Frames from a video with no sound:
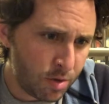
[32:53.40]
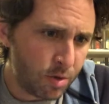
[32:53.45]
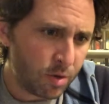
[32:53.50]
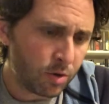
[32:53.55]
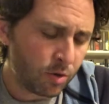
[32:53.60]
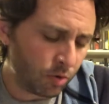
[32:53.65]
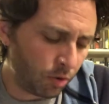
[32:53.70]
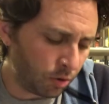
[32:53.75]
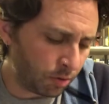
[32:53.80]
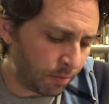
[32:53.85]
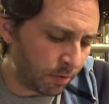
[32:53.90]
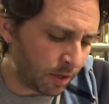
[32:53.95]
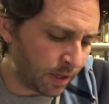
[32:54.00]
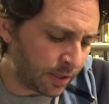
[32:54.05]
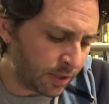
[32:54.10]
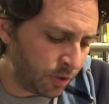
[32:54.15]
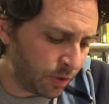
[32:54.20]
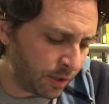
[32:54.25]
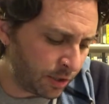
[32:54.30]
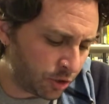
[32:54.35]
Goldberg is
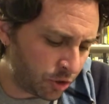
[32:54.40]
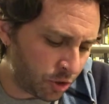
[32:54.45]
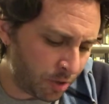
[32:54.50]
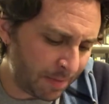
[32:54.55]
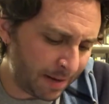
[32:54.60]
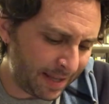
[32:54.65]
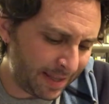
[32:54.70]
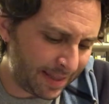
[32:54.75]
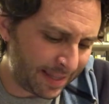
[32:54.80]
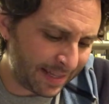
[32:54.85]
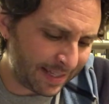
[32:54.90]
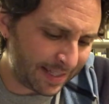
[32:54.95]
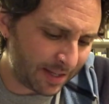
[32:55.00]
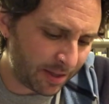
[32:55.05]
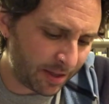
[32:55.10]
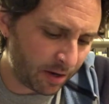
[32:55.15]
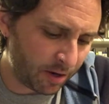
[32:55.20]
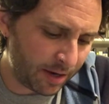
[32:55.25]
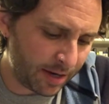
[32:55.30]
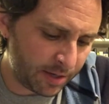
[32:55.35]
doing so many things here that
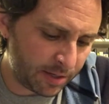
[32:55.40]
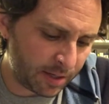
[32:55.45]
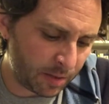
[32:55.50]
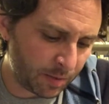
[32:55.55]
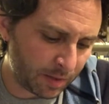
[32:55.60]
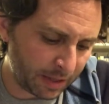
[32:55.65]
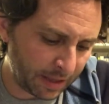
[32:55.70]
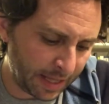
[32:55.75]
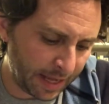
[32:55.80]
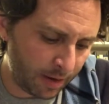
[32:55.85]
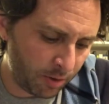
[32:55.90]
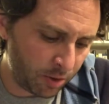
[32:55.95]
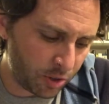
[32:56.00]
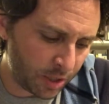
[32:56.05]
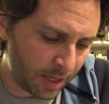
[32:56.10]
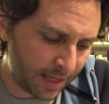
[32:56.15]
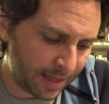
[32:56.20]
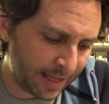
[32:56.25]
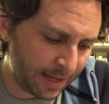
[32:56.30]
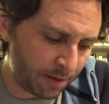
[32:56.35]
are interesting with language, I
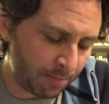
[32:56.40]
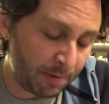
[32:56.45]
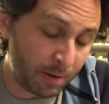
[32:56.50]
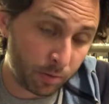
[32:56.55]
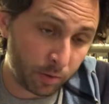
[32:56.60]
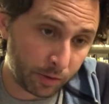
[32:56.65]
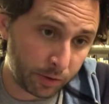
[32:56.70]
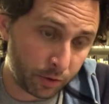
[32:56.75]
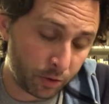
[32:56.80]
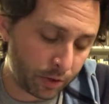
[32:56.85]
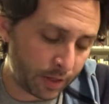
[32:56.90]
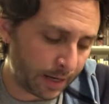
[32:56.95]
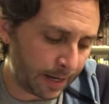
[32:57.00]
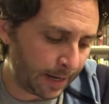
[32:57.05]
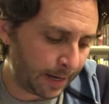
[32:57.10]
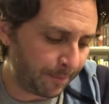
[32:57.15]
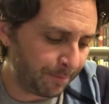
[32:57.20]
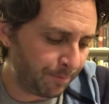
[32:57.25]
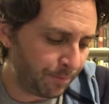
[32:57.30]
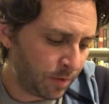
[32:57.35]
think it'd be worth looking
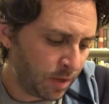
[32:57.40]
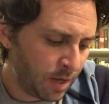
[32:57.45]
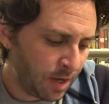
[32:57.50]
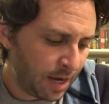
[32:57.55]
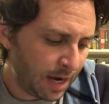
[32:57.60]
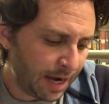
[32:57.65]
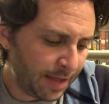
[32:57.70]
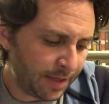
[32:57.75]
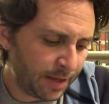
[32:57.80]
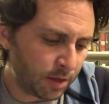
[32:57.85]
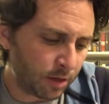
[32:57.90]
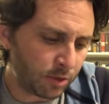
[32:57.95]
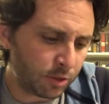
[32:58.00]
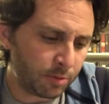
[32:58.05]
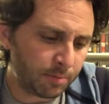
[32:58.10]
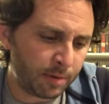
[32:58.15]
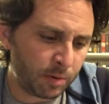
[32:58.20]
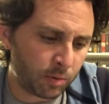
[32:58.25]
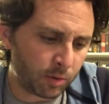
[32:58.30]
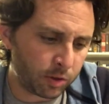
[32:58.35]
at. I think also it'd
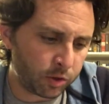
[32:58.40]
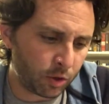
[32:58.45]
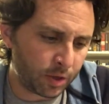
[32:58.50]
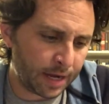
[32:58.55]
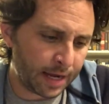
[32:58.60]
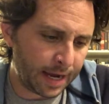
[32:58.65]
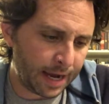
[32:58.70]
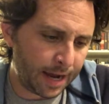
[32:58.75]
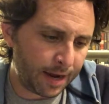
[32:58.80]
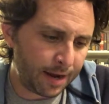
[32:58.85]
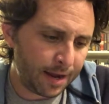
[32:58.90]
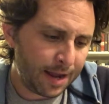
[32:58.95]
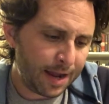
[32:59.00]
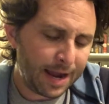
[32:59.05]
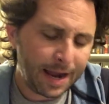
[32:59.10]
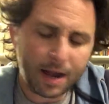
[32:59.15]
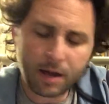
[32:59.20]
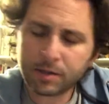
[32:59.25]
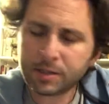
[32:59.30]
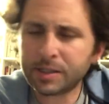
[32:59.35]
be worth looking at,
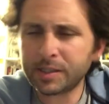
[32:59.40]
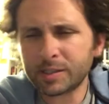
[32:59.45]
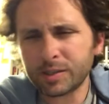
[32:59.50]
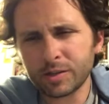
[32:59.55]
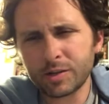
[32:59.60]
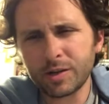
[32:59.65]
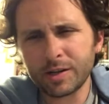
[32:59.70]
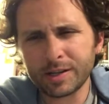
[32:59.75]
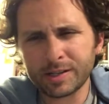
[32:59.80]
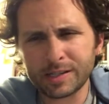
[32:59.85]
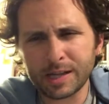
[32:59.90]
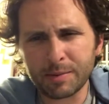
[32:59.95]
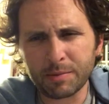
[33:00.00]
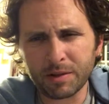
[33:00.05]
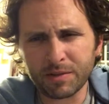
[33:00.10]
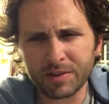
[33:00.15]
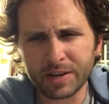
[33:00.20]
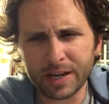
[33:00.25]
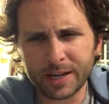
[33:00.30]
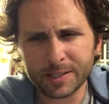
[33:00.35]
how's this a good example
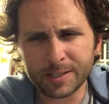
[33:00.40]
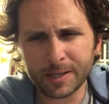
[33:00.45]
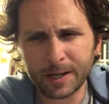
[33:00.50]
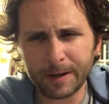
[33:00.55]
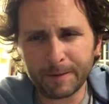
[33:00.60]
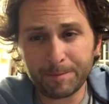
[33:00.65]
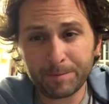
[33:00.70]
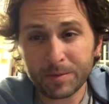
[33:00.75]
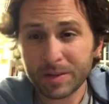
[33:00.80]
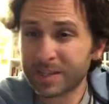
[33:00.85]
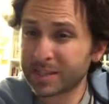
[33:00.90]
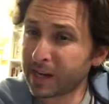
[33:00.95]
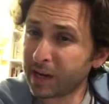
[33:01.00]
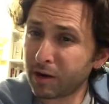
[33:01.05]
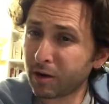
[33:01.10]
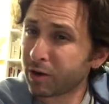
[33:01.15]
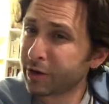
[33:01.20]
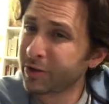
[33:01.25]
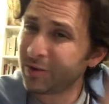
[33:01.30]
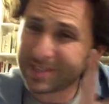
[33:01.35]
of an essay? Because I'd
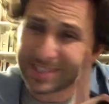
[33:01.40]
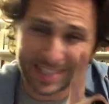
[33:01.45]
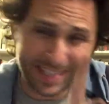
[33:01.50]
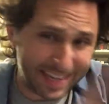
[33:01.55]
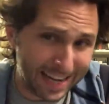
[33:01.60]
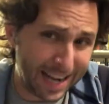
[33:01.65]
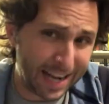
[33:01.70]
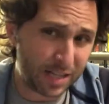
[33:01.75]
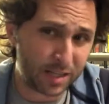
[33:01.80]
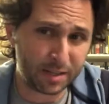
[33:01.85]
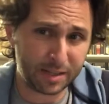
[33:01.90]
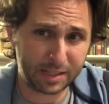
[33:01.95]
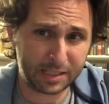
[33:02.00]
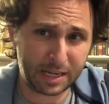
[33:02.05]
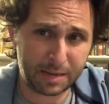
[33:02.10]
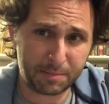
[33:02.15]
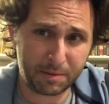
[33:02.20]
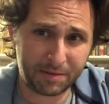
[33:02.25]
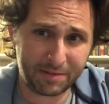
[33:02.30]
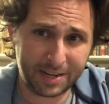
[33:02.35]
argue it's an excellent
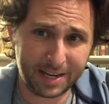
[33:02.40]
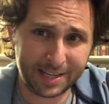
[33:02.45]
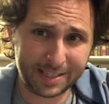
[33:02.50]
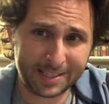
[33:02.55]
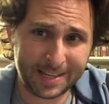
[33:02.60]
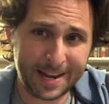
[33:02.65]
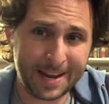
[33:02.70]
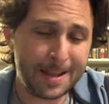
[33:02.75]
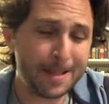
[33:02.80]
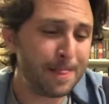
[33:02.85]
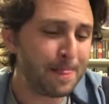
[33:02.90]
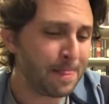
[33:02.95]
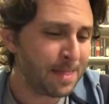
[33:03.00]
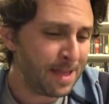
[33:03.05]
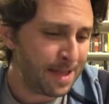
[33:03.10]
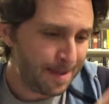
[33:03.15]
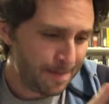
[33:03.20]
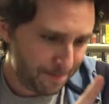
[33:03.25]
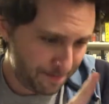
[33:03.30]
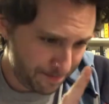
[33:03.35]
example of an essay,
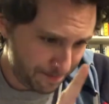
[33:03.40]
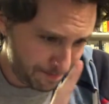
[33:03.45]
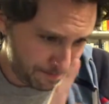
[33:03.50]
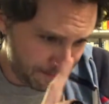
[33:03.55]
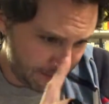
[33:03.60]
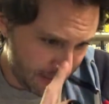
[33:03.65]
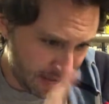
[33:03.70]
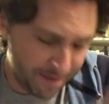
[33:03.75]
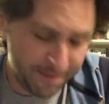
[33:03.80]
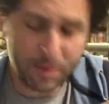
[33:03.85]
even